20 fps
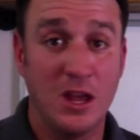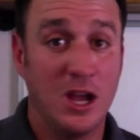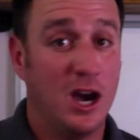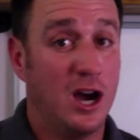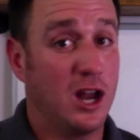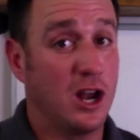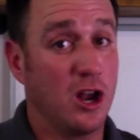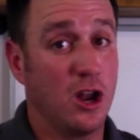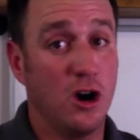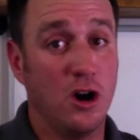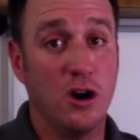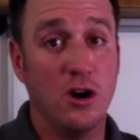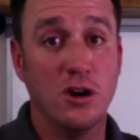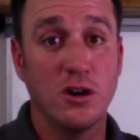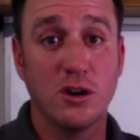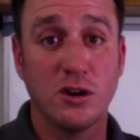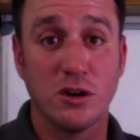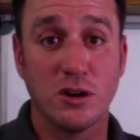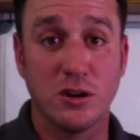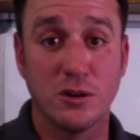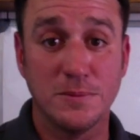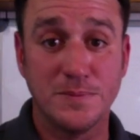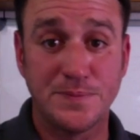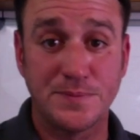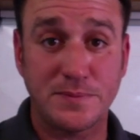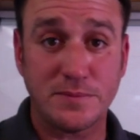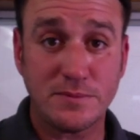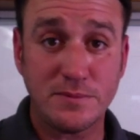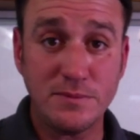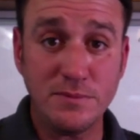A longer,
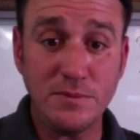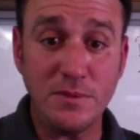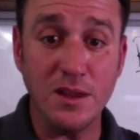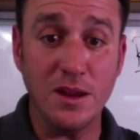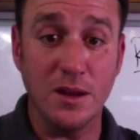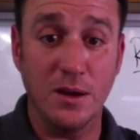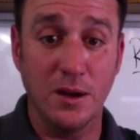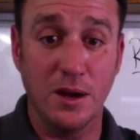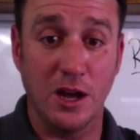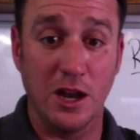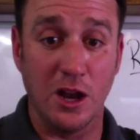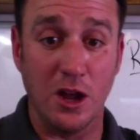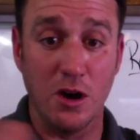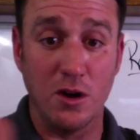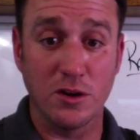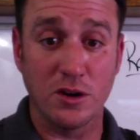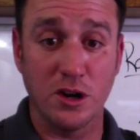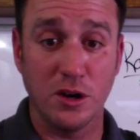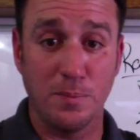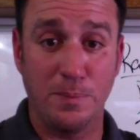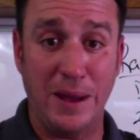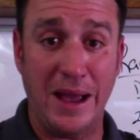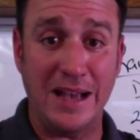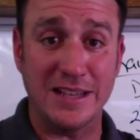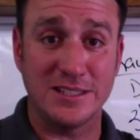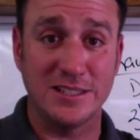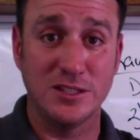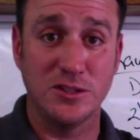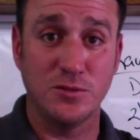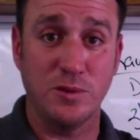a longer
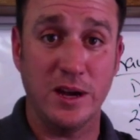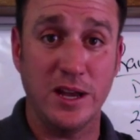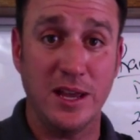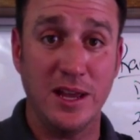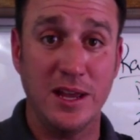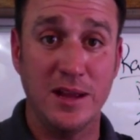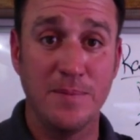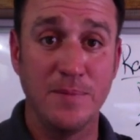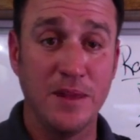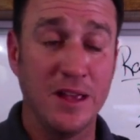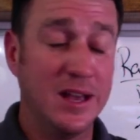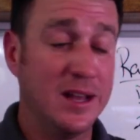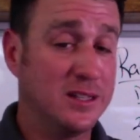passageway